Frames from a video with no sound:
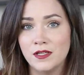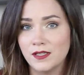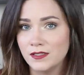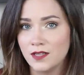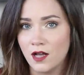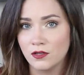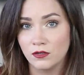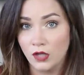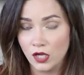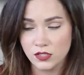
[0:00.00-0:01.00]
million
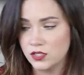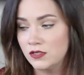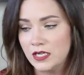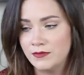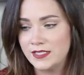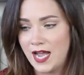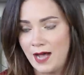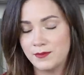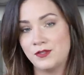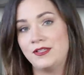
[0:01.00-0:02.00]
lawsuit. It was
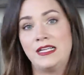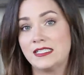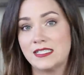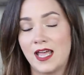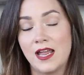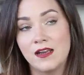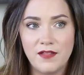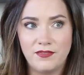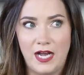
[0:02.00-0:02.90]
absolutely insane.